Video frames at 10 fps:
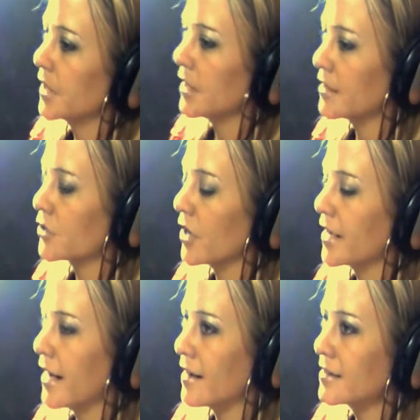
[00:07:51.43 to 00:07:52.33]
I
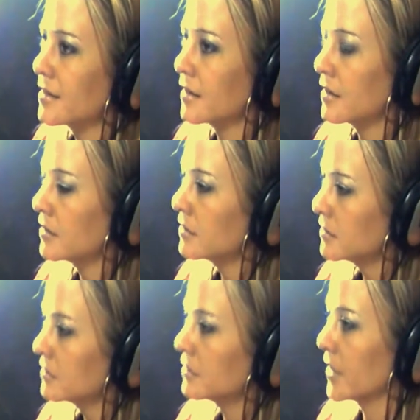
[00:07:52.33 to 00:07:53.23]
tried acid
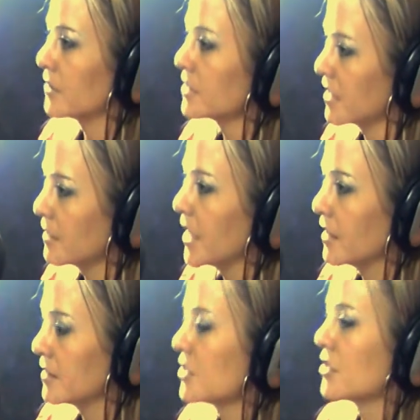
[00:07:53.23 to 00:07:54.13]
around the same
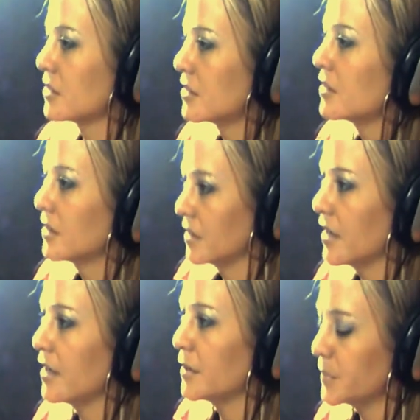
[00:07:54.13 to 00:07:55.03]
age.
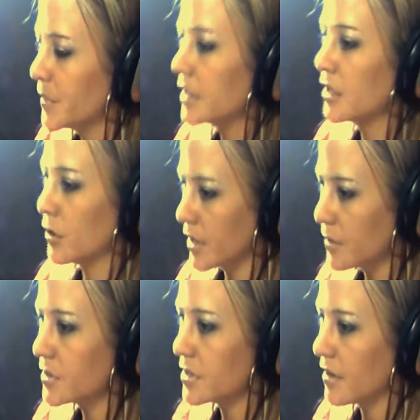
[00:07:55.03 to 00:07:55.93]
But
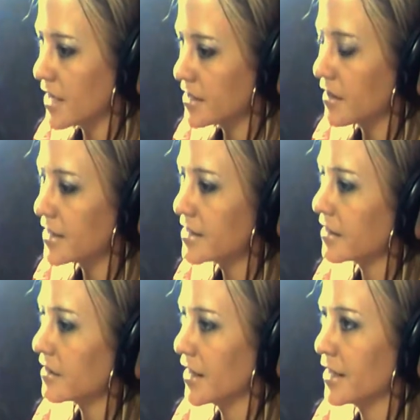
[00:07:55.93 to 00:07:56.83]
they were still. I
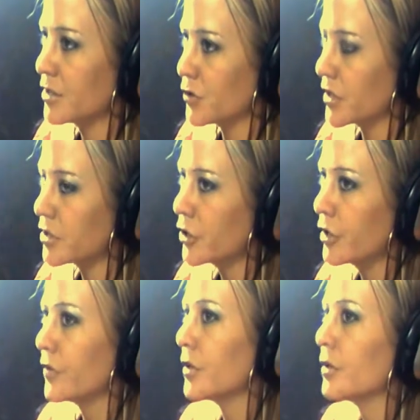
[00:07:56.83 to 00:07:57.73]
had strict
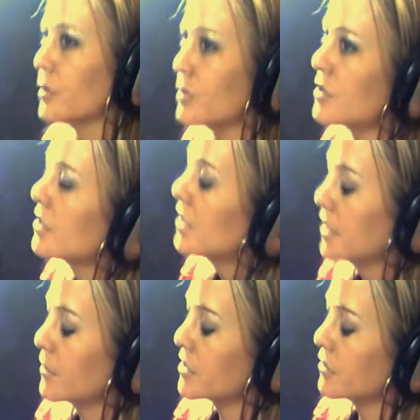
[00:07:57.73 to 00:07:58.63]
curfews.
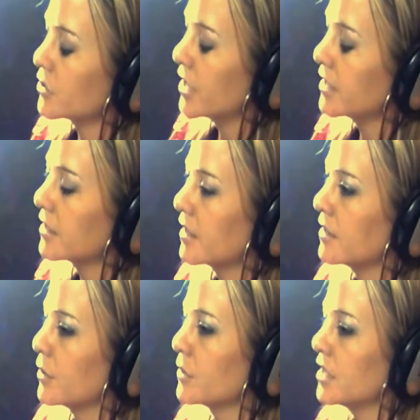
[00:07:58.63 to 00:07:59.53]
They were still trying
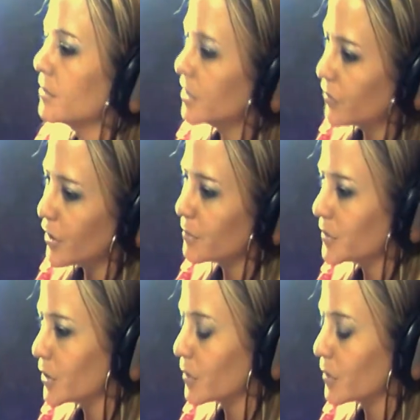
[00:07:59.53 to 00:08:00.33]
to keep me from